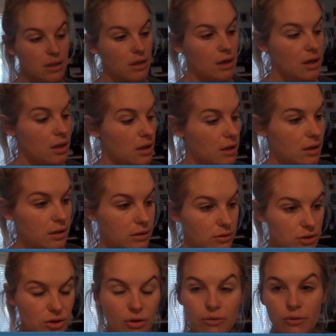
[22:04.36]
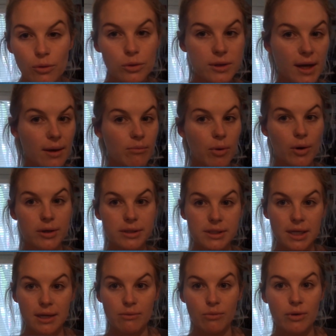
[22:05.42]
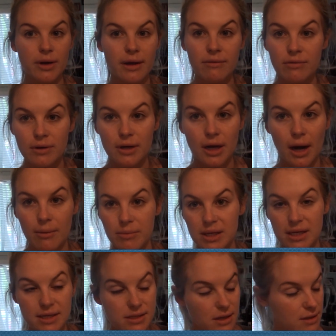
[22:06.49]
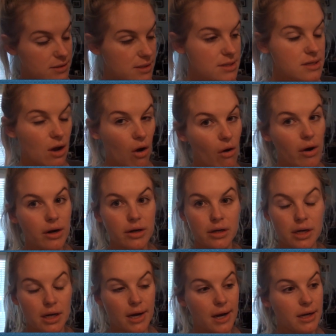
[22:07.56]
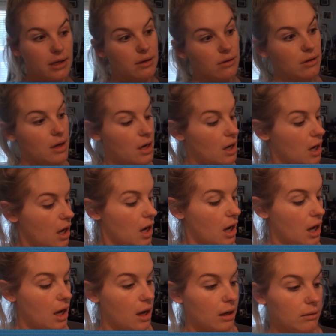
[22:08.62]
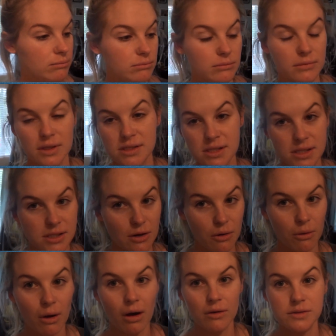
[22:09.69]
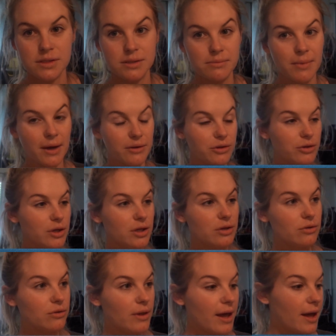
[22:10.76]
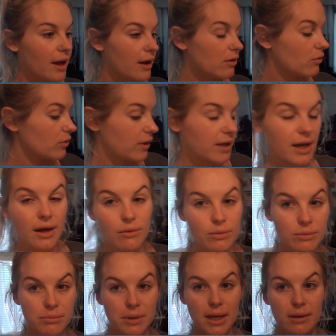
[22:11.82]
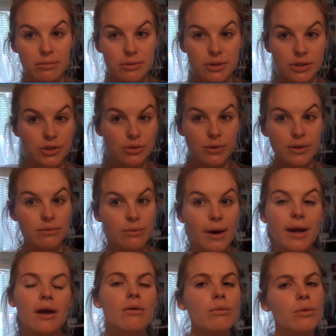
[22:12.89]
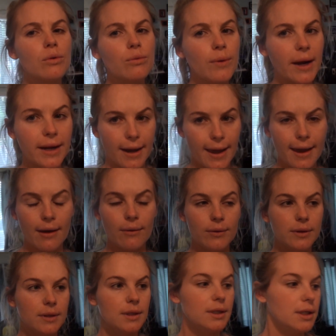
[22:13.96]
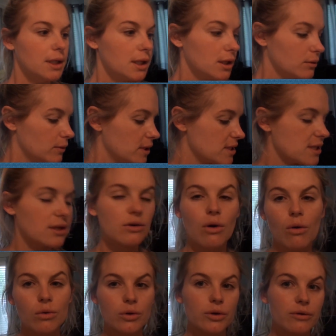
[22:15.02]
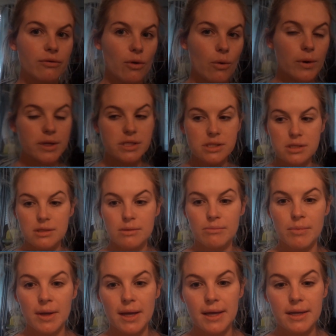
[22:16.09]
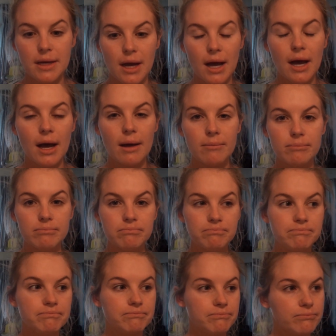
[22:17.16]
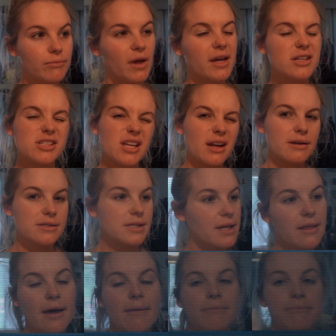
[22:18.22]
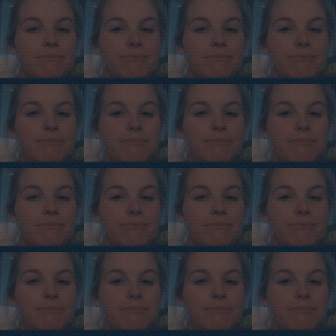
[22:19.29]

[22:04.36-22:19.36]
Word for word: uh, you know full time, part time, whatever. I mean, it's because it's hard and. Um, it's so awesome how you can do that. I don't think I would be able to do it right, uh, well, right now. he's a little older, of course. But, um, I just had to say that.